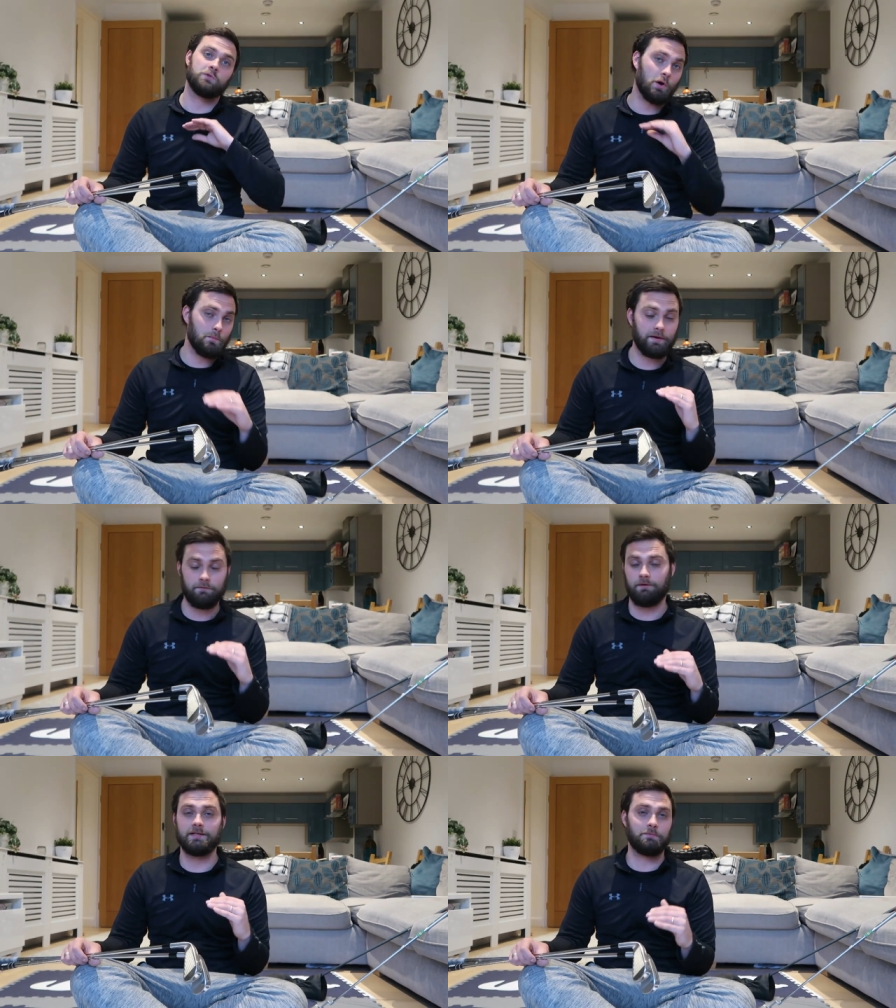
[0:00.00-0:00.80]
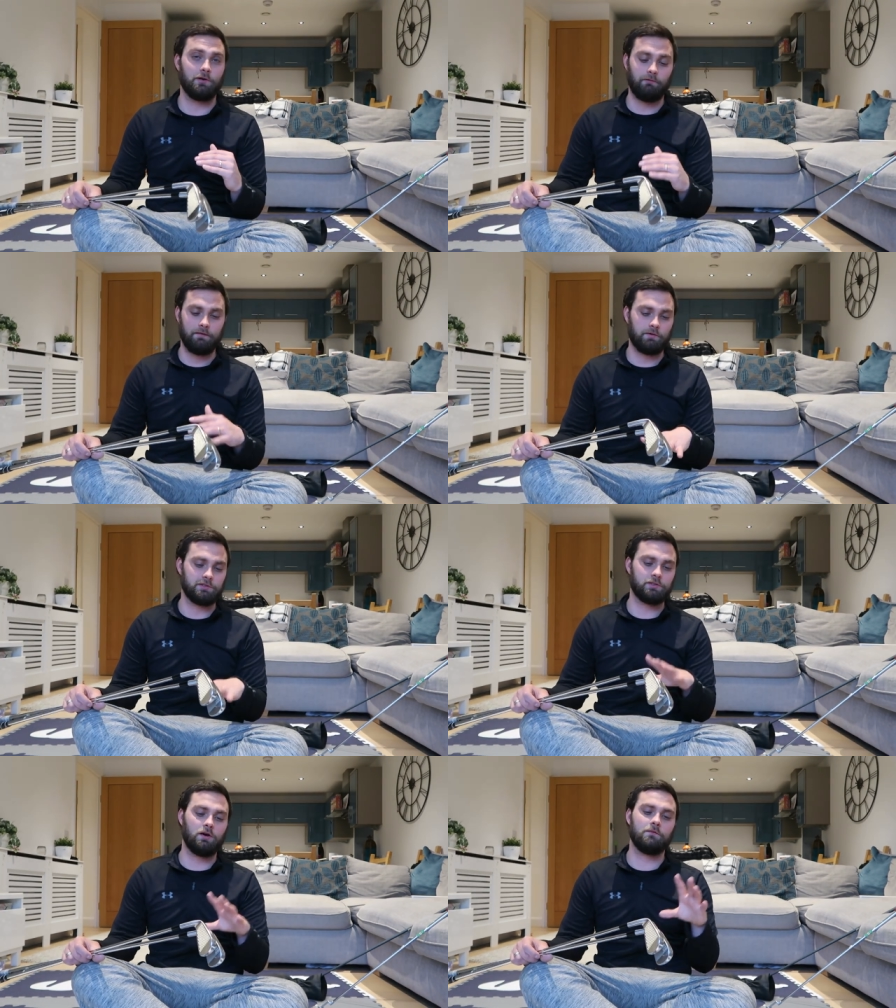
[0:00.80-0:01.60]
Don't be afraid to put a
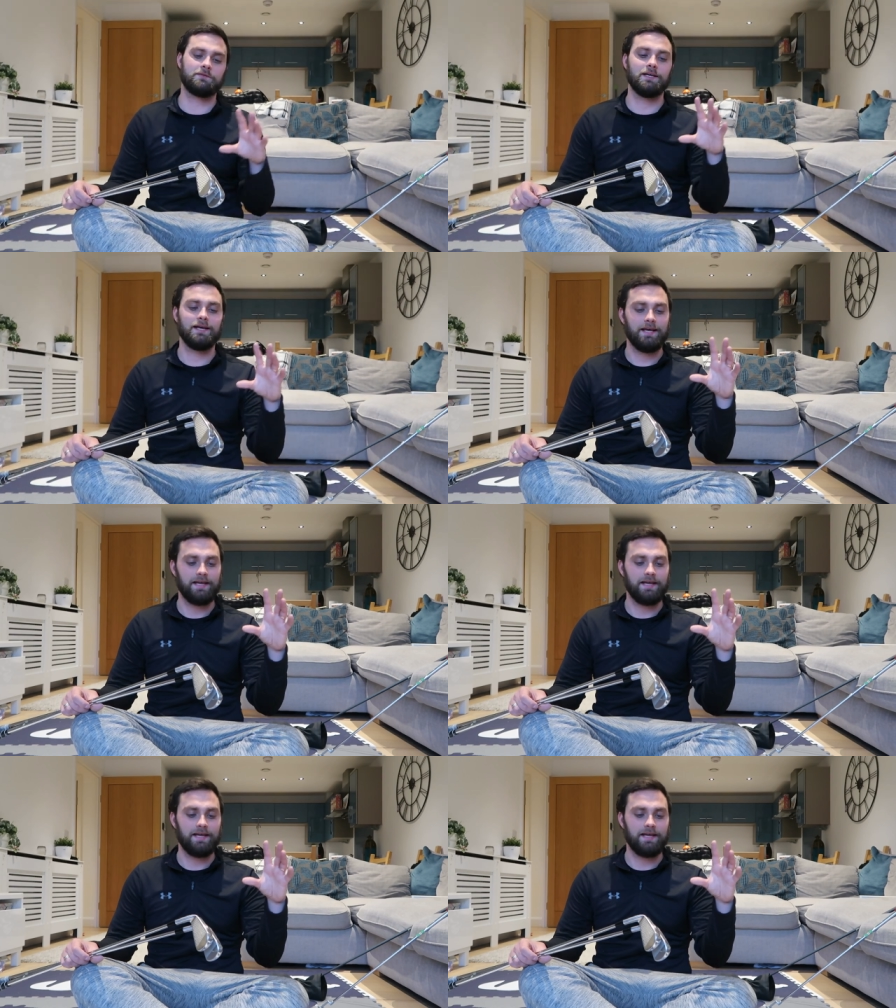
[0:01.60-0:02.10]
graphite shaft,